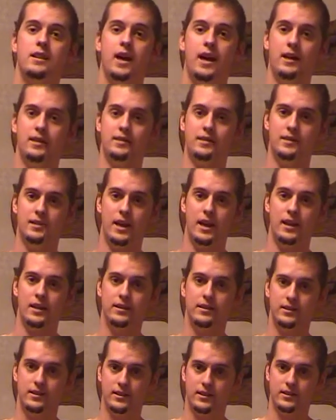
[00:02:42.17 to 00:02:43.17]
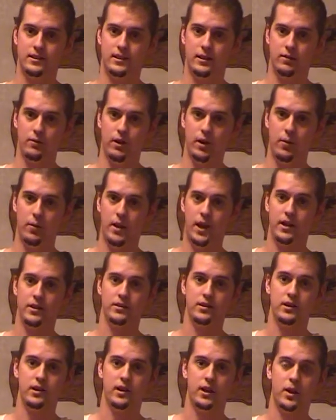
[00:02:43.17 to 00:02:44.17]
That's a 16-round
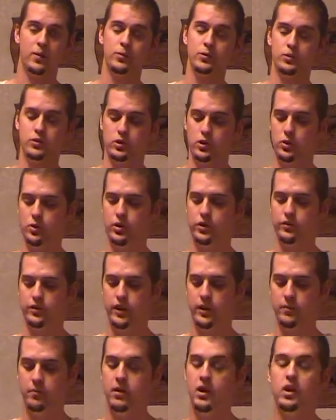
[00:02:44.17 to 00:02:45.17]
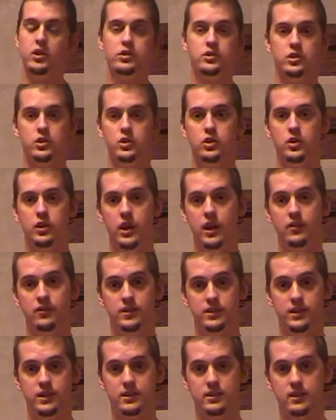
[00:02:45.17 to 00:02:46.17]
magazine. It comes with two of them, so you can have
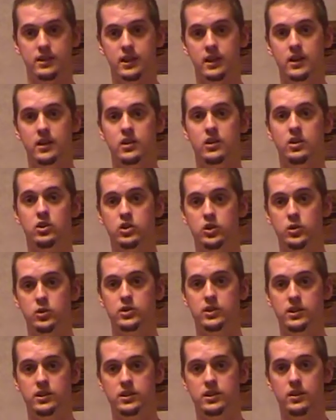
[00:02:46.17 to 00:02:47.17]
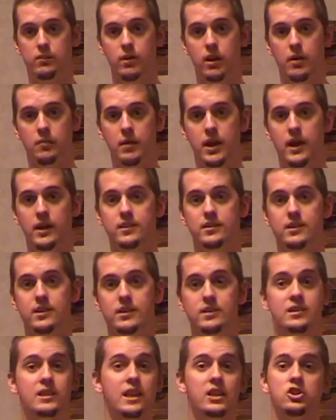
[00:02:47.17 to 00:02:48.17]
two 16-round
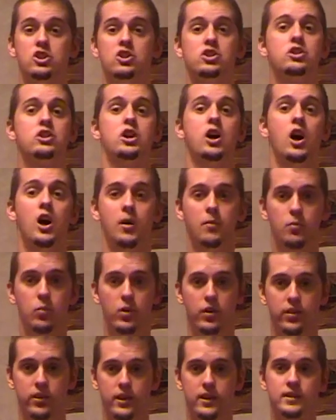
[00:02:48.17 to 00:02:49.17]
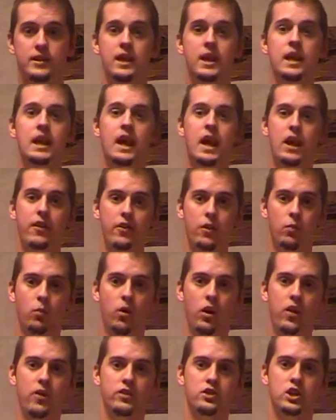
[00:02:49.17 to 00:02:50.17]
magazines that just come with it, and then
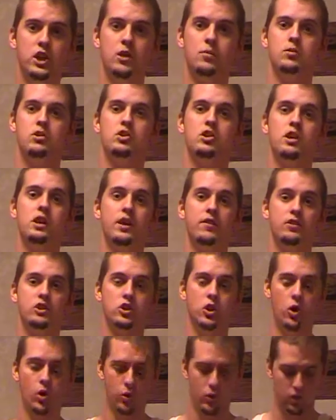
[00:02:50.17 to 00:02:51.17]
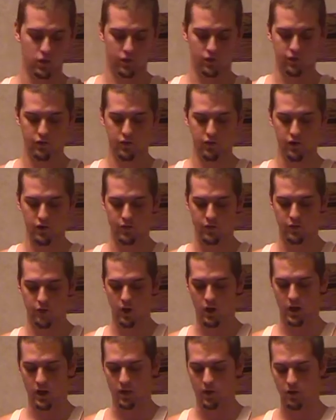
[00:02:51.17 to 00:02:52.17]
one in the chamber. So you can have a total of
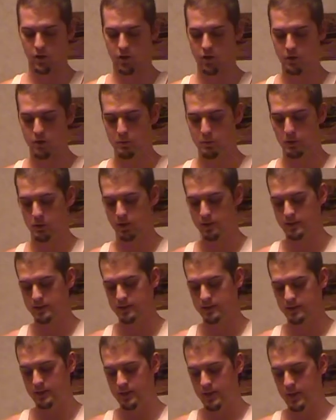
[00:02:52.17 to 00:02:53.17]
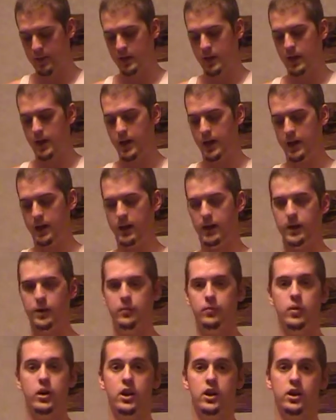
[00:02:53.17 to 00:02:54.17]
33 bullets
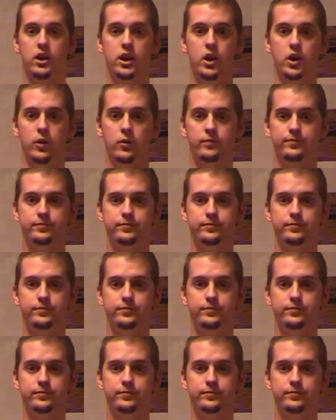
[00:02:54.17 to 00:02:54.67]
ready to go.